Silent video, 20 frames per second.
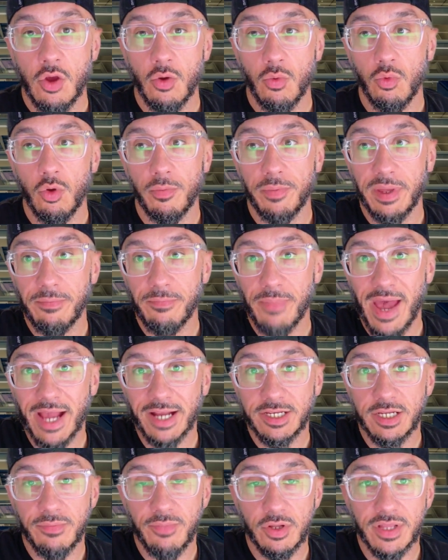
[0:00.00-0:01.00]
will be
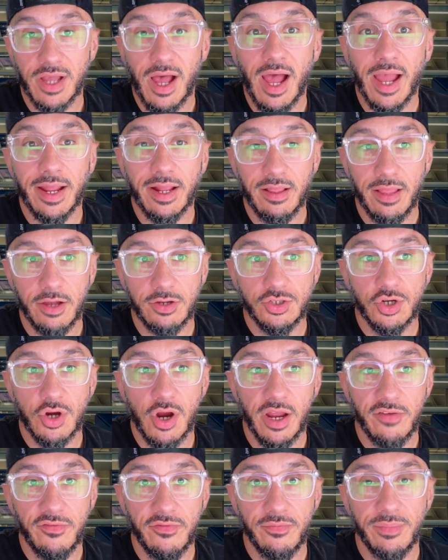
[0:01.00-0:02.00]
backed up onto iCloud
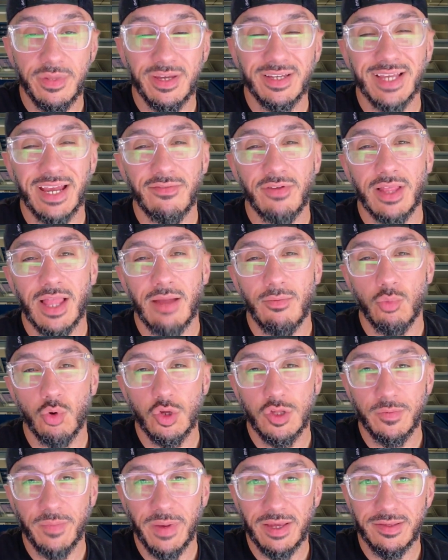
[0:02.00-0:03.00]
Drive because I have a lot
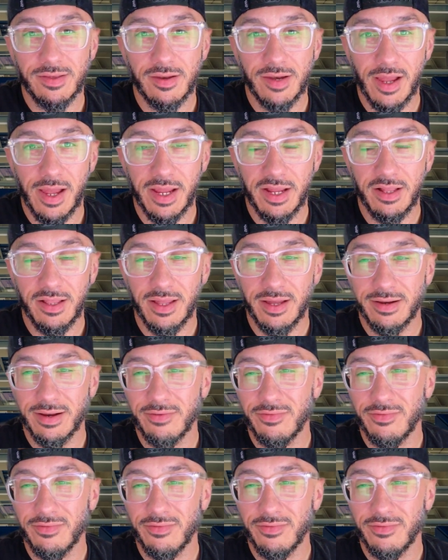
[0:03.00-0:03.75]
more space on iCloud.